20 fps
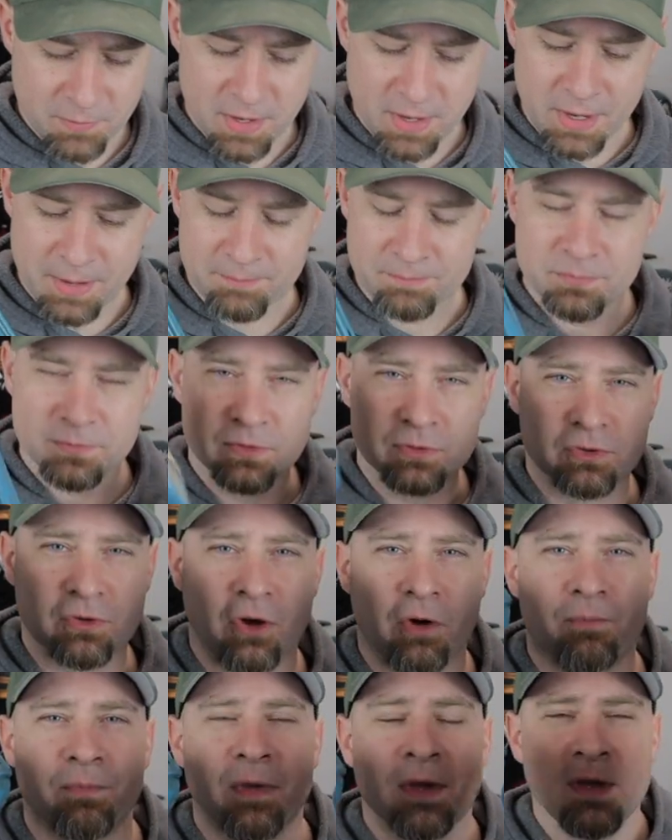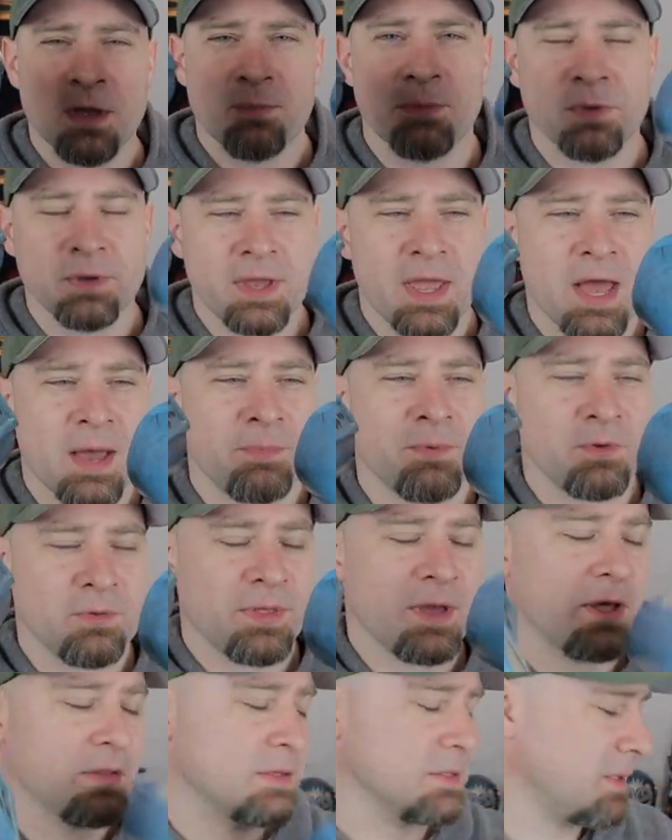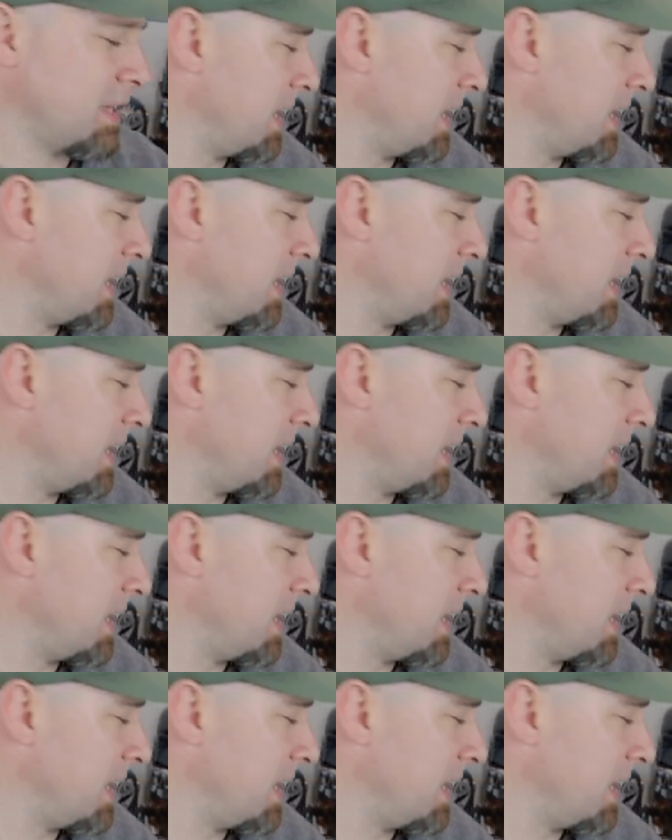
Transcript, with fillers: Um, so I'm really happy with how these